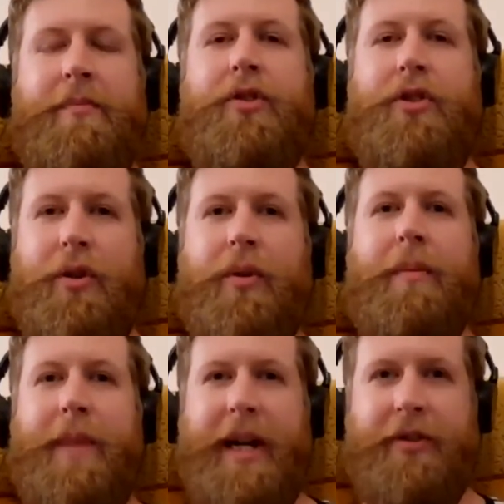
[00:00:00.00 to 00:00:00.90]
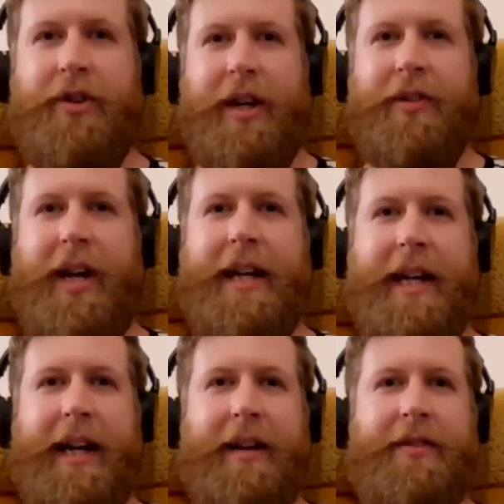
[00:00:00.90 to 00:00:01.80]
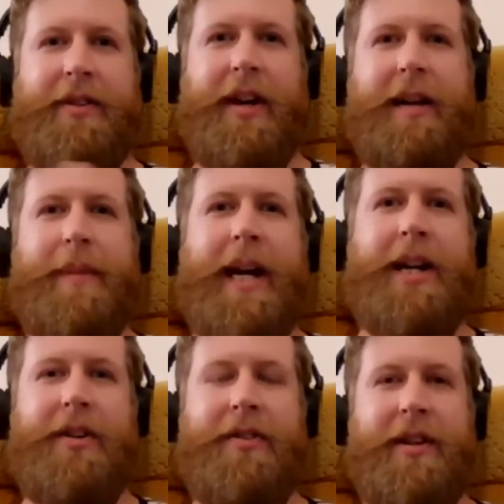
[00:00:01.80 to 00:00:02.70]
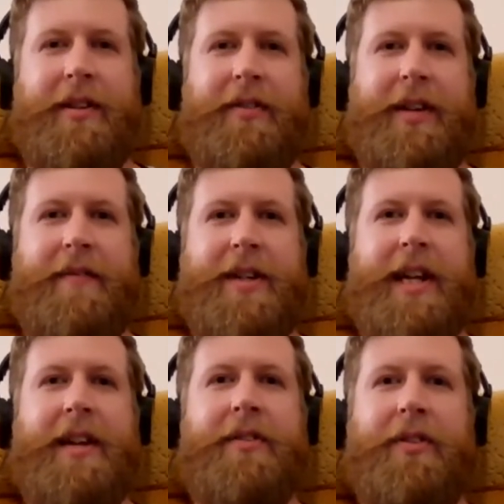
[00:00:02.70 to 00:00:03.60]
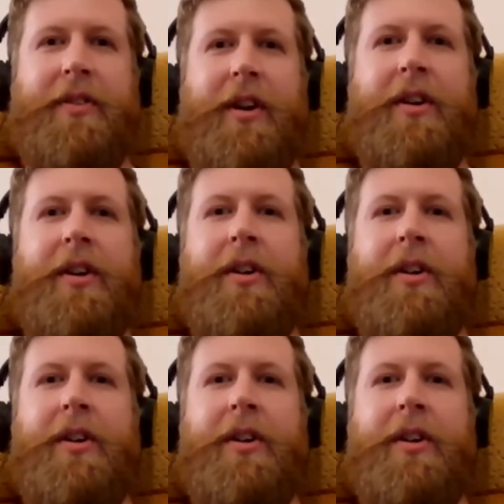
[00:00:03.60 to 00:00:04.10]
still administering psychedelics to dying patients into the 70s, and so